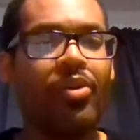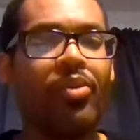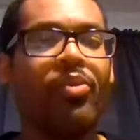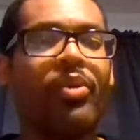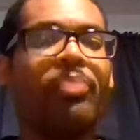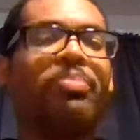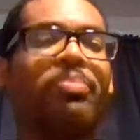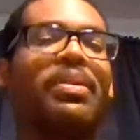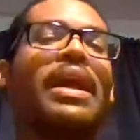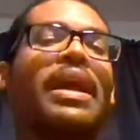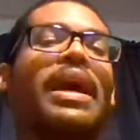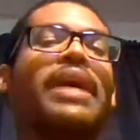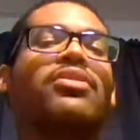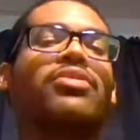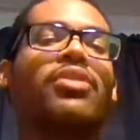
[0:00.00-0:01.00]

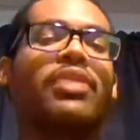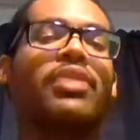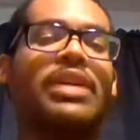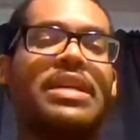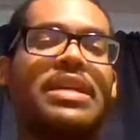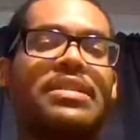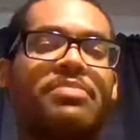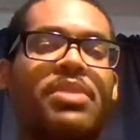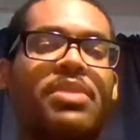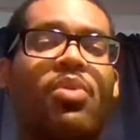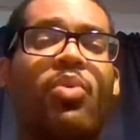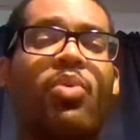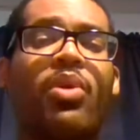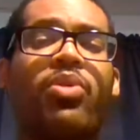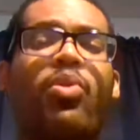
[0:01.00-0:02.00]
reply to sarcasm
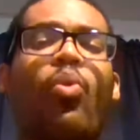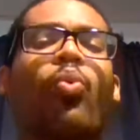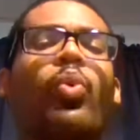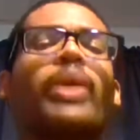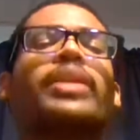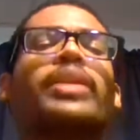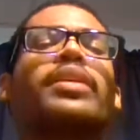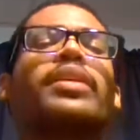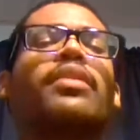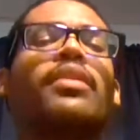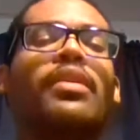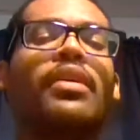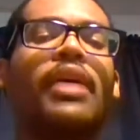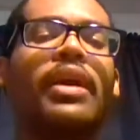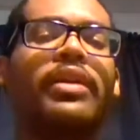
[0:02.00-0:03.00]
with wit
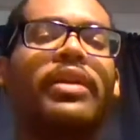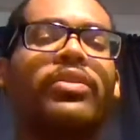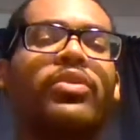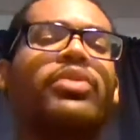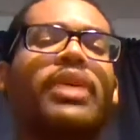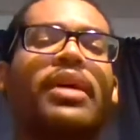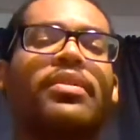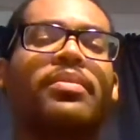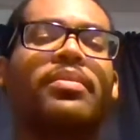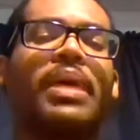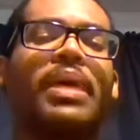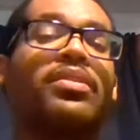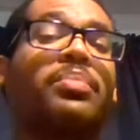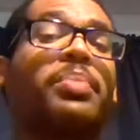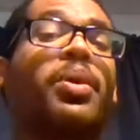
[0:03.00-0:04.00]
and enthusiasm
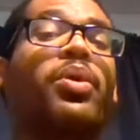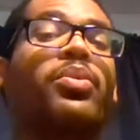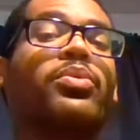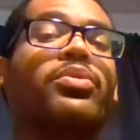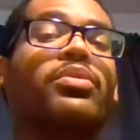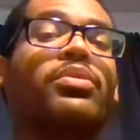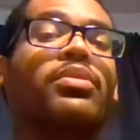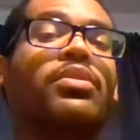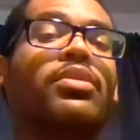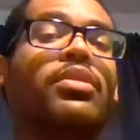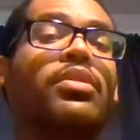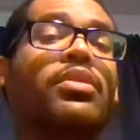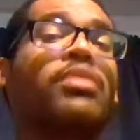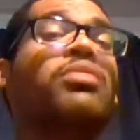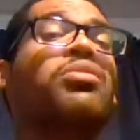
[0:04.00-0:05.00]
as opposed
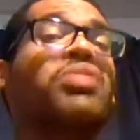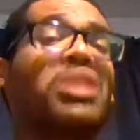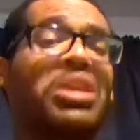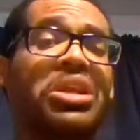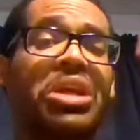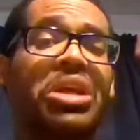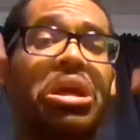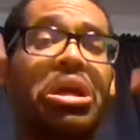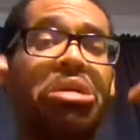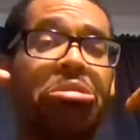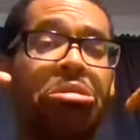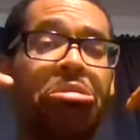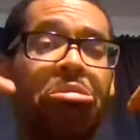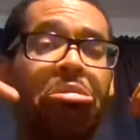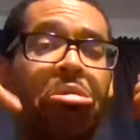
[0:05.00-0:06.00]
to getting angry.
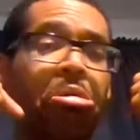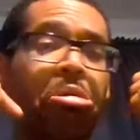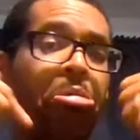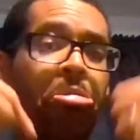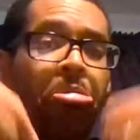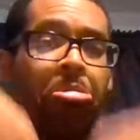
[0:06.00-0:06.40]
Oh,